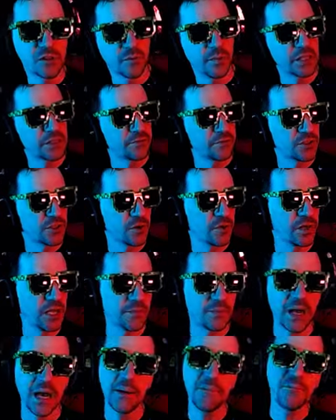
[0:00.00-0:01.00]
much for showing up.
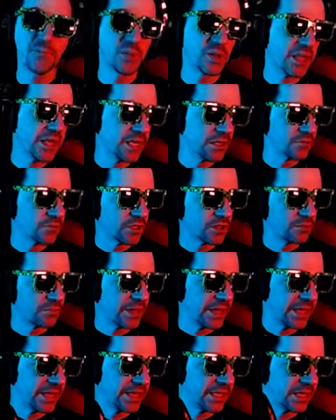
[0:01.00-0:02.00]
I'm playing with
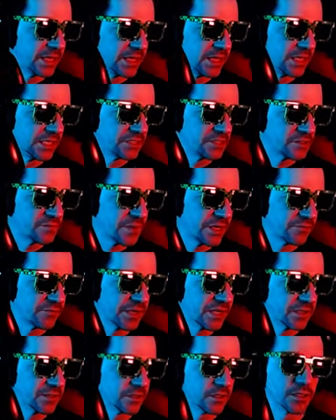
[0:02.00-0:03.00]
my uh, just my
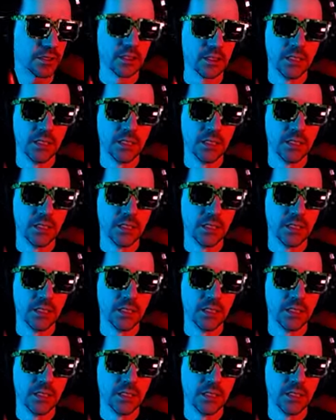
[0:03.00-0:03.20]
regular